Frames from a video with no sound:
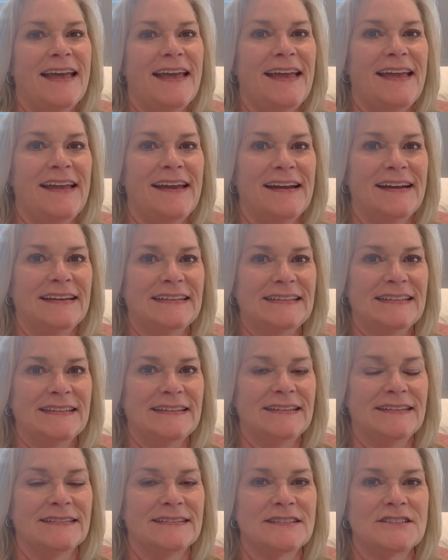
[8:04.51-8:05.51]
and
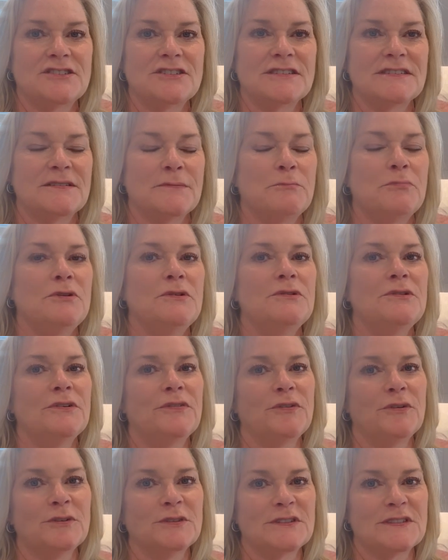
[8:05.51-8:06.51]
it's just a
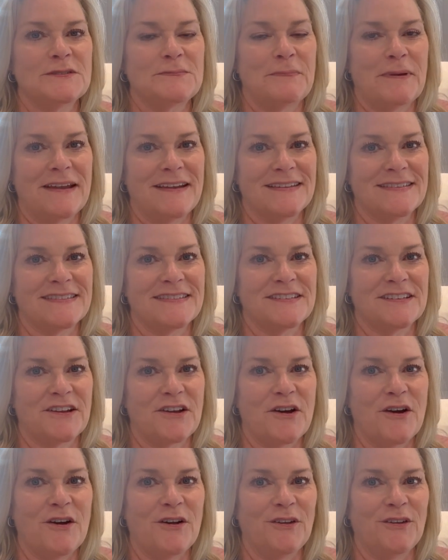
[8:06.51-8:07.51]
beautiful space to
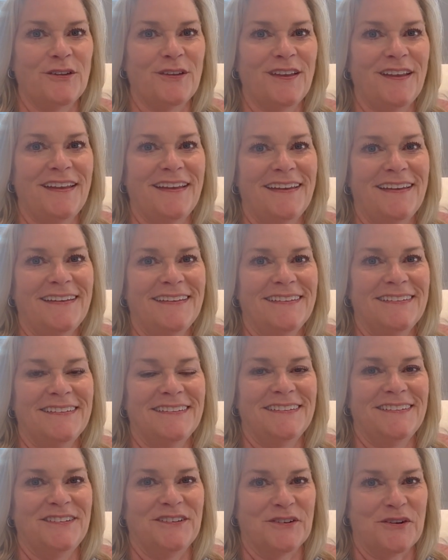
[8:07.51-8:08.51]
call
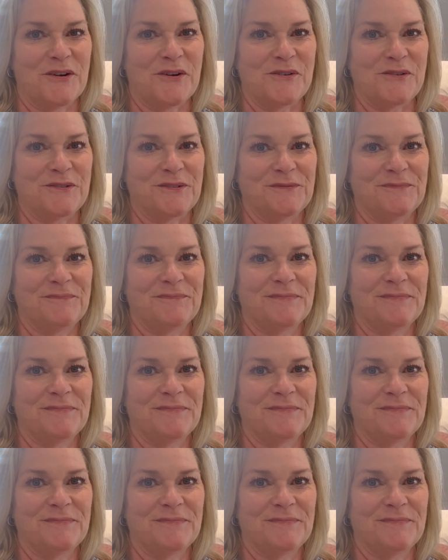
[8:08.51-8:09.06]
your own.